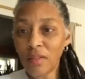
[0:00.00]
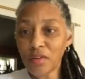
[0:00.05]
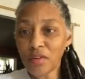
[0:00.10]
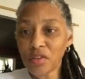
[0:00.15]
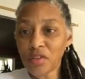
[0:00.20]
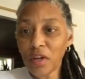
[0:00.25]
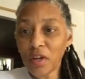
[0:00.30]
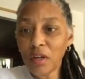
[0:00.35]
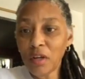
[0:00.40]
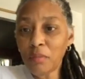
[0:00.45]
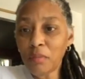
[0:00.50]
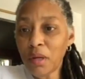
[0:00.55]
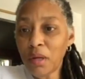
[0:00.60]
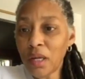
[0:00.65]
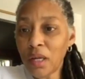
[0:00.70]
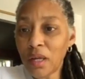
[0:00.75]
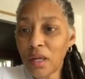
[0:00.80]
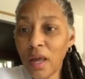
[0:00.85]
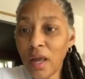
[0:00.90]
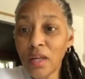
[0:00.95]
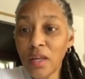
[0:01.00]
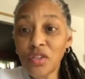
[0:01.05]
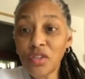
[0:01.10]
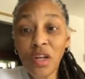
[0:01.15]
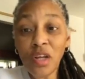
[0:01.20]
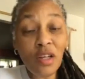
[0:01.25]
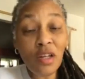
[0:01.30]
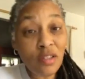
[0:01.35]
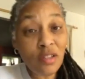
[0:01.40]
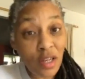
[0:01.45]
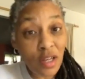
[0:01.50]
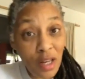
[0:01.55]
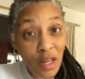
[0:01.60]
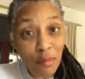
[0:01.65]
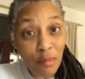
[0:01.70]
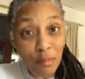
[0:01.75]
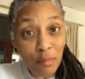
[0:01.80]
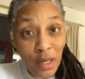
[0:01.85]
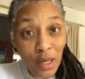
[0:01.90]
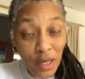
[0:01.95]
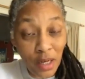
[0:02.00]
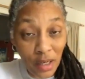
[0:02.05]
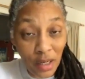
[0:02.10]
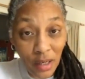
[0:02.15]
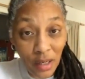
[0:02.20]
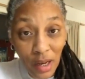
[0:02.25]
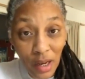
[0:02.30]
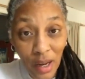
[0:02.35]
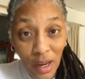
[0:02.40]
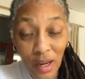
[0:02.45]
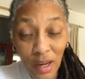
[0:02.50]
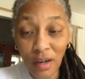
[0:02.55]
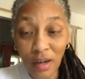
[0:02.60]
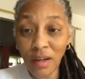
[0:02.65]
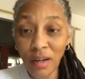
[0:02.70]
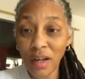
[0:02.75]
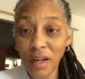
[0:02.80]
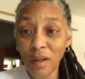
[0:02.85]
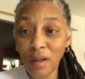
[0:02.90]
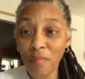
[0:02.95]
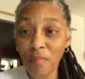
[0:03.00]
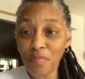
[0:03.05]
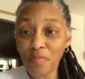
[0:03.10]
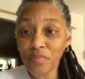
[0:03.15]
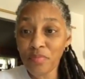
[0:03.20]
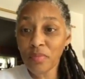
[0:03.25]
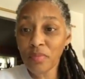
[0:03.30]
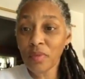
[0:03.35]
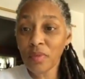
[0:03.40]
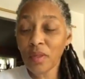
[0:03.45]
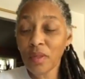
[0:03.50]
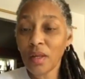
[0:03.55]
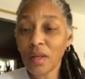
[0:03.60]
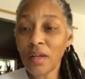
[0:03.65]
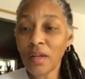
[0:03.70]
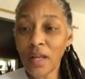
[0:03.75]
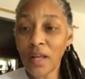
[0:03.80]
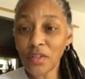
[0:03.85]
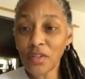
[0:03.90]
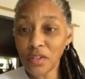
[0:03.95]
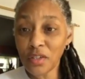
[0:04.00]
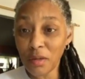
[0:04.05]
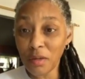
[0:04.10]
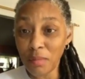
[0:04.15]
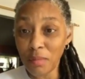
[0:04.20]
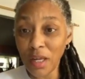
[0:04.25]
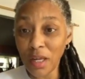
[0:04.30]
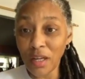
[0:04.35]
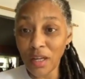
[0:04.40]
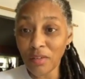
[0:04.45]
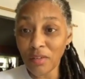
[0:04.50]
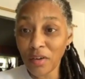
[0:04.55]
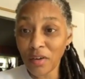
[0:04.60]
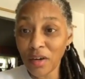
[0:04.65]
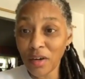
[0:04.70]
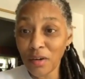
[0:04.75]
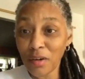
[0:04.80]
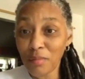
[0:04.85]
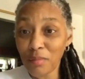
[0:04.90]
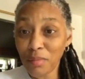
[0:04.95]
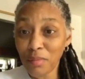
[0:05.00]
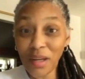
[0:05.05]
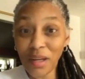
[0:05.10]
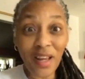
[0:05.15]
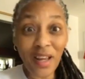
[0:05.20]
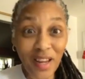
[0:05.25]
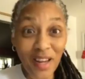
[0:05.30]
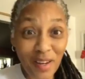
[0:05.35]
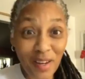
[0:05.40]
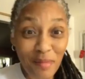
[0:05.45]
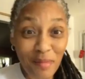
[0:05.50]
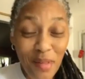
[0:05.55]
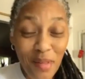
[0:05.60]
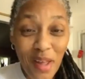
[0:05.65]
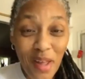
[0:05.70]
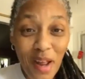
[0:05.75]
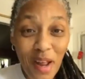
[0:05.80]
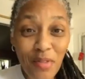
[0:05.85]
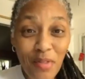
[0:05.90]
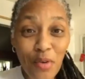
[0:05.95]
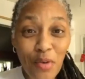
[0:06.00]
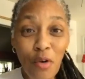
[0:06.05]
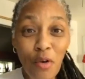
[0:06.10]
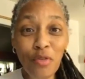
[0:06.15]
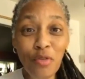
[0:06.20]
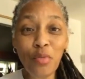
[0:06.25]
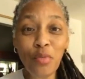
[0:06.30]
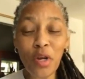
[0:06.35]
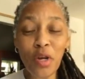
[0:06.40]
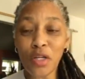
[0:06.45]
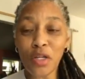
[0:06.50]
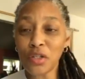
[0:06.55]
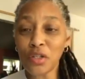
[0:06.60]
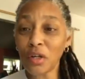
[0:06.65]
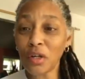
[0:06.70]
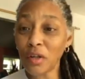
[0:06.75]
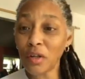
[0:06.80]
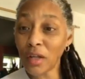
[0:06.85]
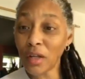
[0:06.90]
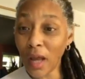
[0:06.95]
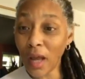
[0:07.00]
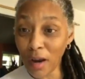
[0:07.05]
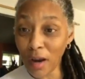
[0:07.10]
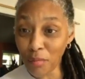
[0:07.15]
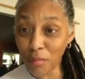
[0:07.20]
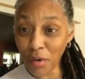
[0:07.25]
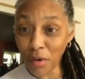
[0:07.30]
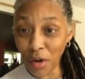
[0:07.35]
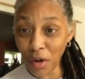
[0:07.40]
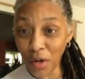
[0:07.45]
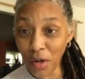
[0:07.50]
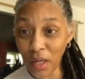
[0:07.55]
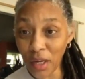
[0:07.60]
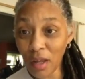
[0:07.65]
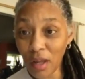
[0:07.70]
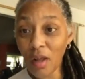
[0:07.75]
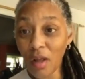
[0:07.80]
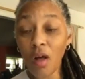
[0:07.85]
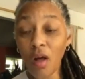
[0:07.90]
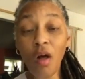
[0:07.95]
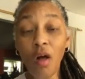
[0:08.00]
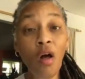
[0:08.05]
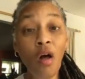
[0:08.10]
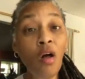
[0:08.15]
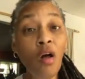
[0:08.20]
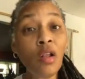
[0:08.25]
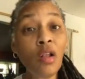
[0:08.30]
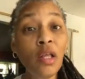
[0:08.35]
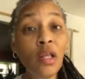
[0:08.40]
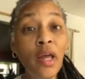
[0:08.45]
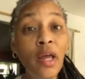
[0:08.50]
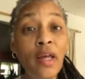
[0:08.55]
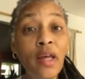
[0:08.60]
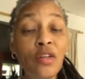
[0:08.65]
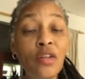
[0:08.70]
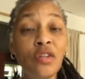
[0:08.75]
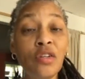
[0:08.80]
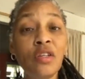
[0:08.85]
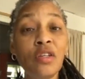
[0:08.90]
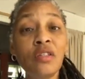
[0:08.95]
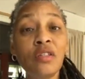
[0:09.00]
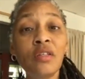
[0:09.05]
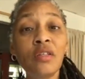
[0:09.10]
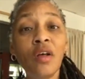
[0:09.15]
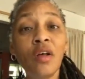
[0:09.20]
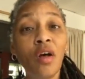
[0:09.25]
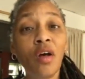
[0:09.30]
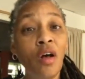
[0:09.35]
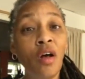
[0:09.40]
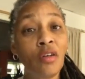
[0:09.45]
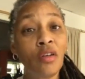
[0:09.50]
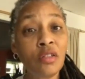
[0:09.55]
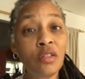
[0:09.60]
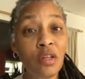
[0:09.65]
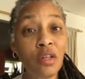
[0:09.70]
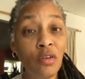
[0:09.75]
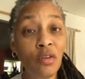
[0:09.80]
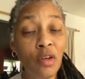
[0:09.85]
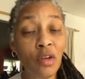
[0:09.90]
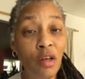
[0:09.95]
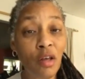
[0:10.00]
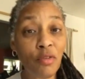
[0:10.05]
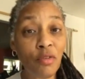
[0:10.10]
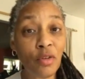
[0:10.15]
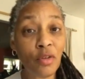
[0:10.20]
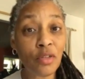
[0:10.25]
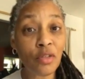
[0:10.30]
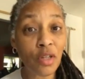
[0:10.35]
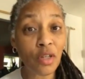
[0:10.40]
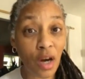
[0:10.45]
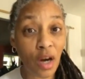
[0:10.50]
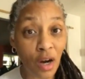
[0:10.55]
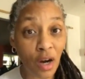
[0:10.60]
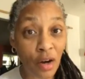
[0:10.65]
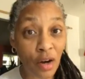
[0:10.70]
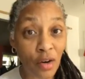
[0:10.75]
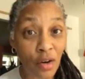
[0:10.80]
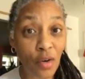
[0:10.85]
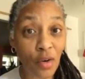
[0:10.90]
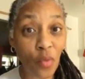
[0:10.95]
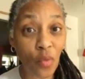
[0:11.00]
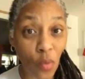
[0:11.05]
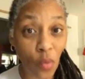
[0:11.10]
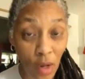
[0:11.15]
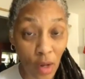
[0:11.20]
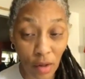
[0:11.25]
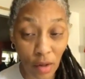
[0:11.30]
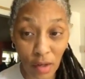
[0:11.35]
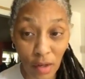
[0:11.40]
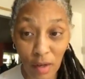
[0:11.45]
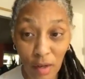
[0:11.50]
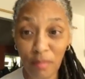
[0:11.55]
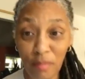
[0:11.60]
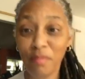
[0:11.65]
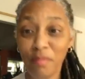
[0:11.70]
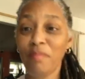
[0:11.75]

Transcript: there's going to be a chess club meeting, and not just a meeting, they're going to play at the North Regional Library. All ages, all skill levels are welcome.